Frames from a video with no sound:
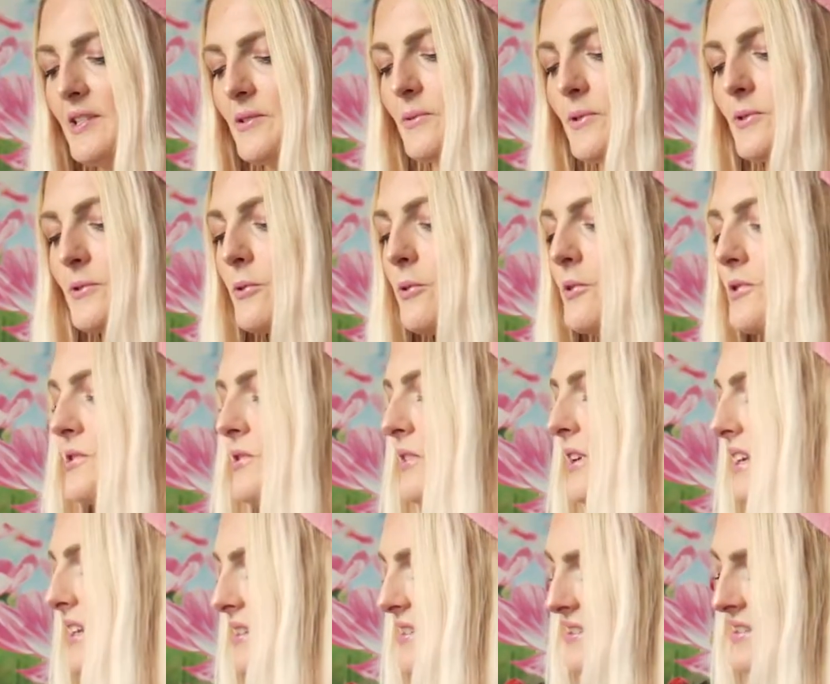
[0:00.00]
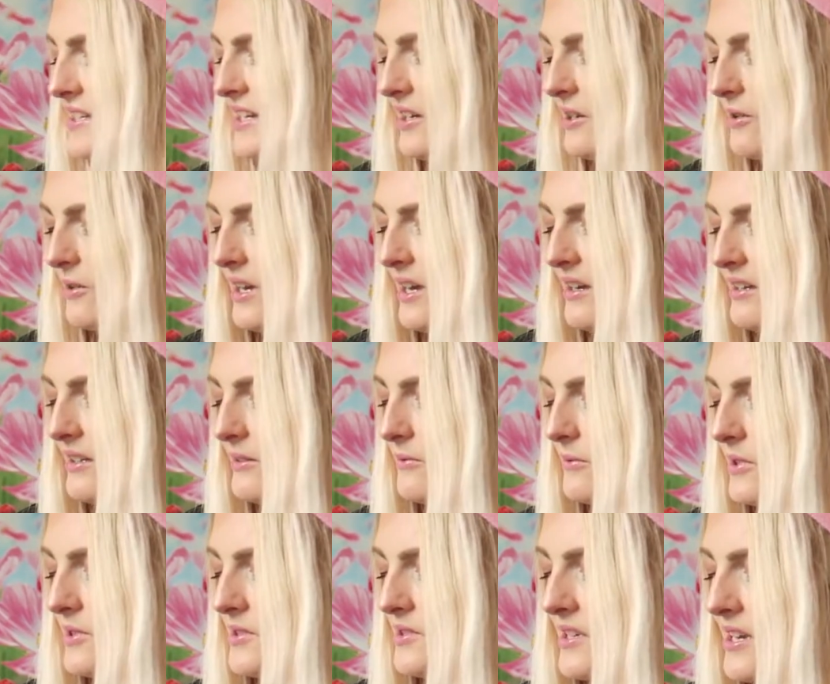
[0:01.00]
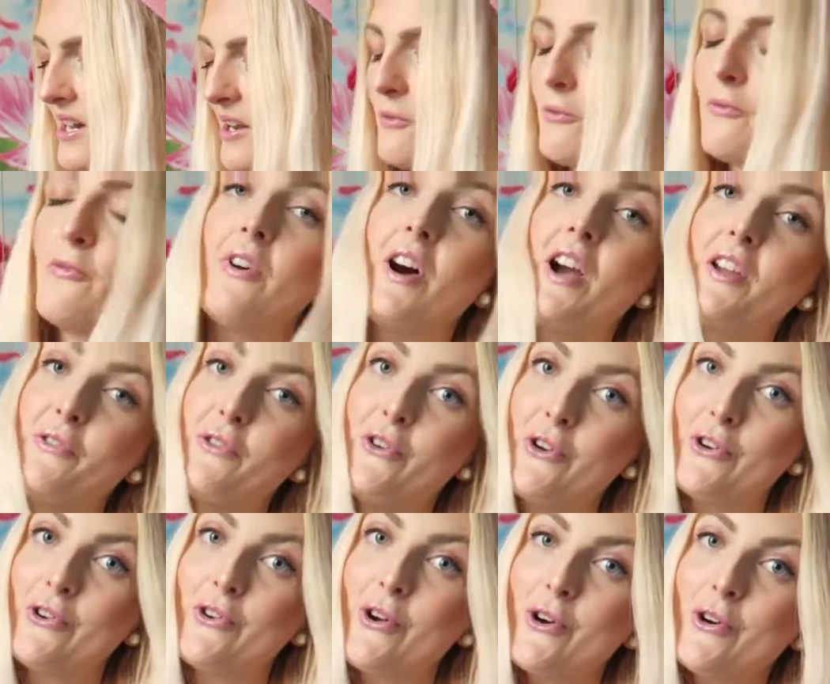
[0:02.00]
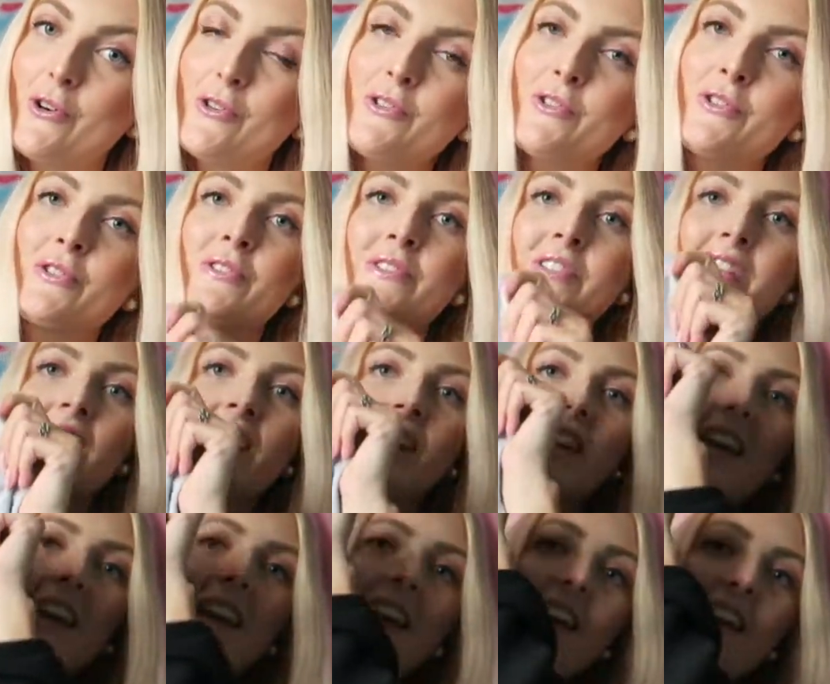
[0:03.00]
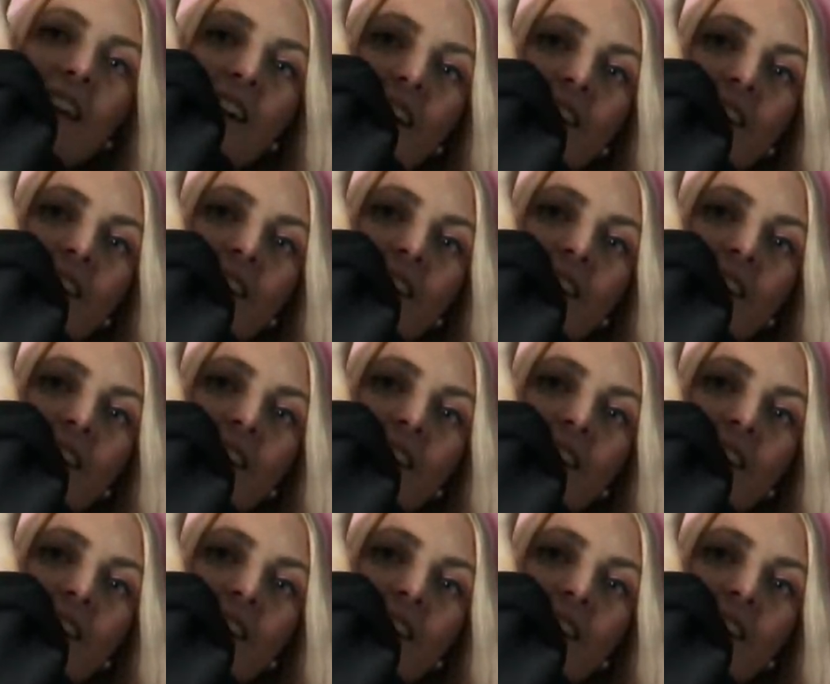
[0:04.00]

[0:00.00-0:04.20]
this was also in the sale and it was now 5 euros. And